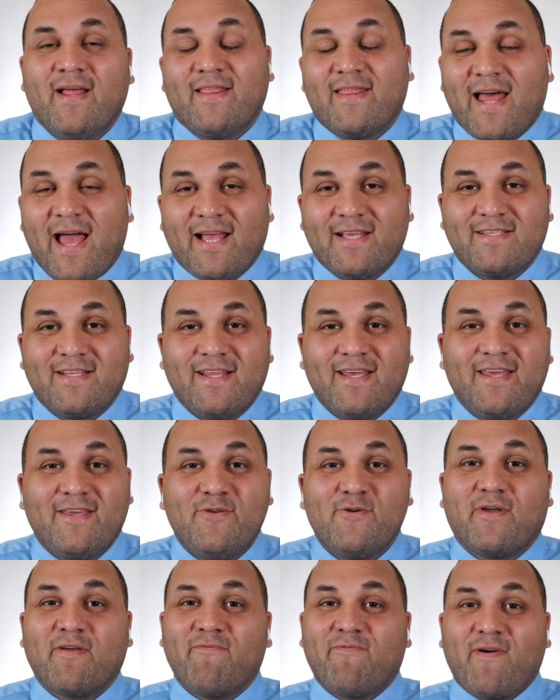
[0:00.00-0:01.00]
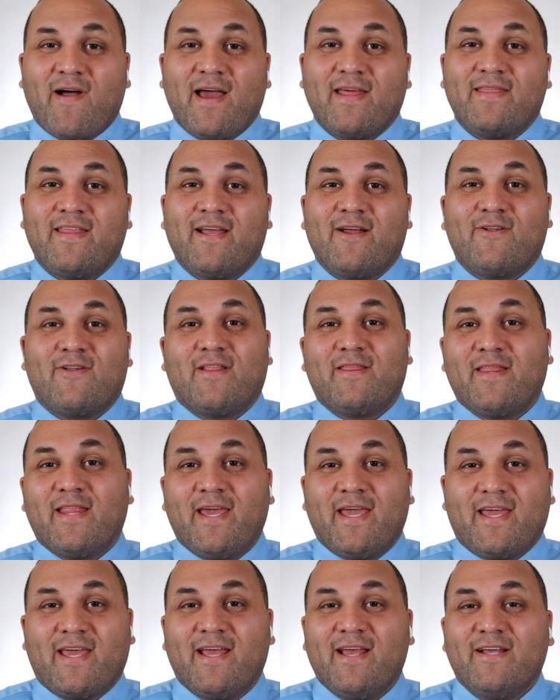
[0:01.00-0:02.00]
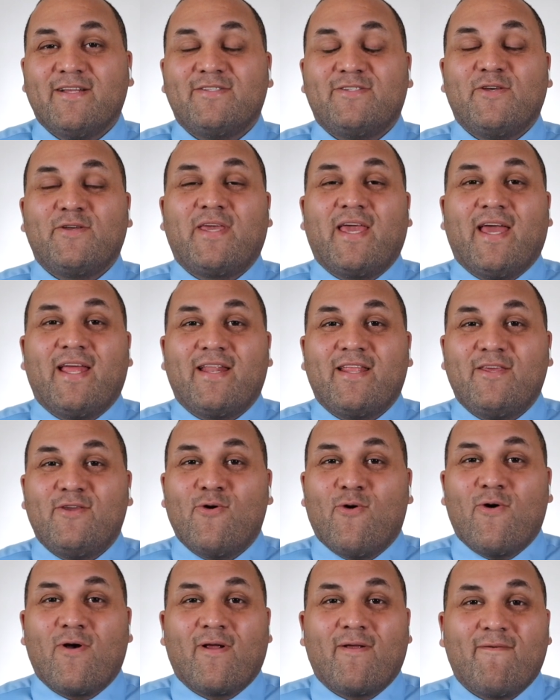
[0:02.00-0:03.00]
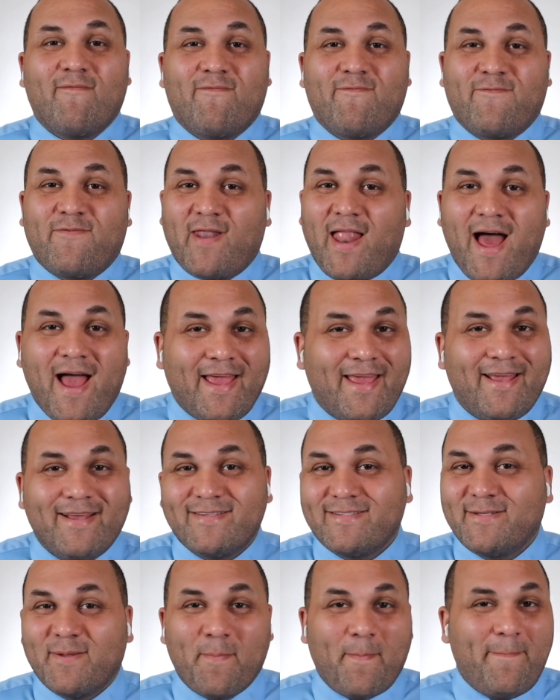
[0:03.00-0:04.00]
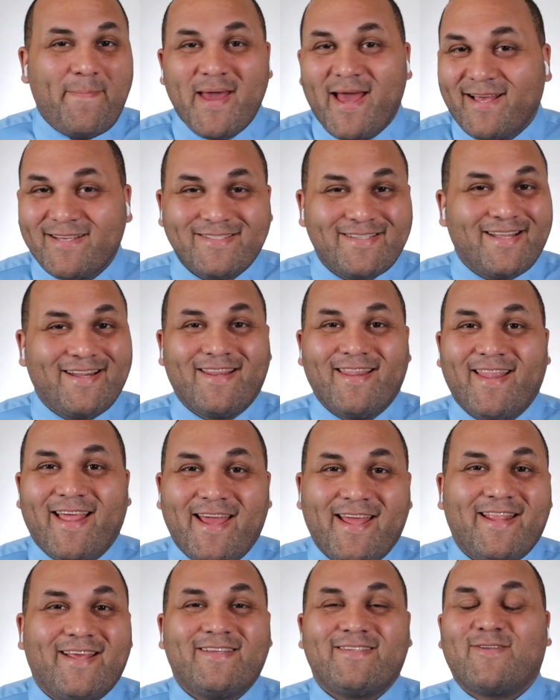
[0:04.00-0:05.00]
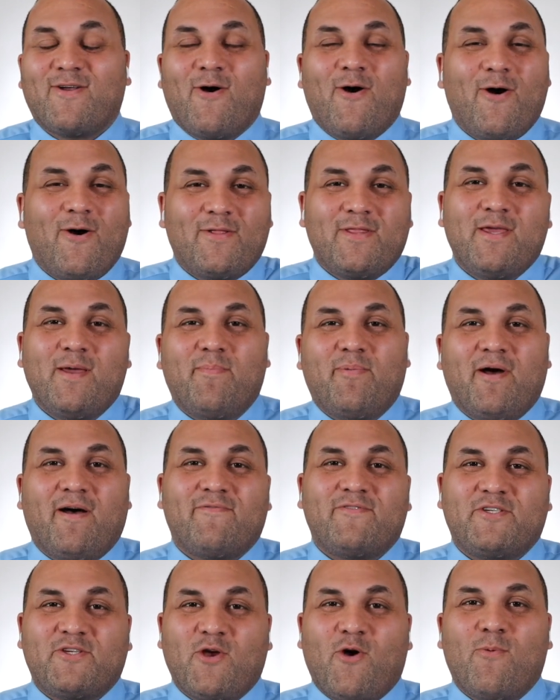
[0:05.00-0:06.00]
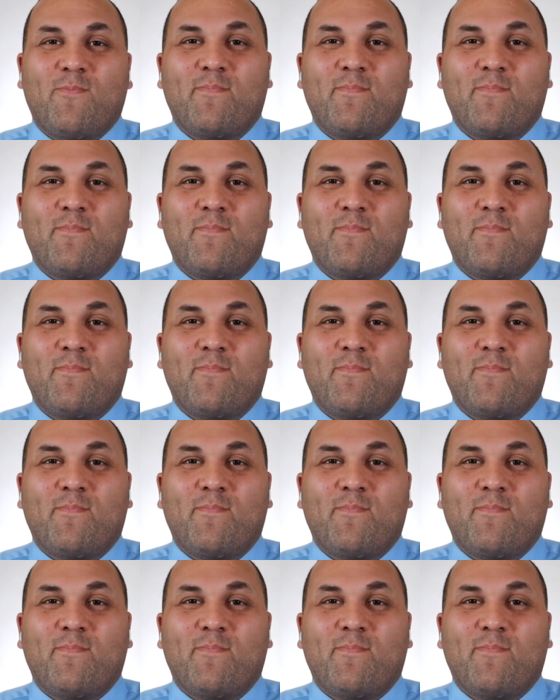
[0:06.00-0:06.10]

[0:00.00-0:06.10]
Lastly, you can find there the link to get your flyest, best, latest, all the above show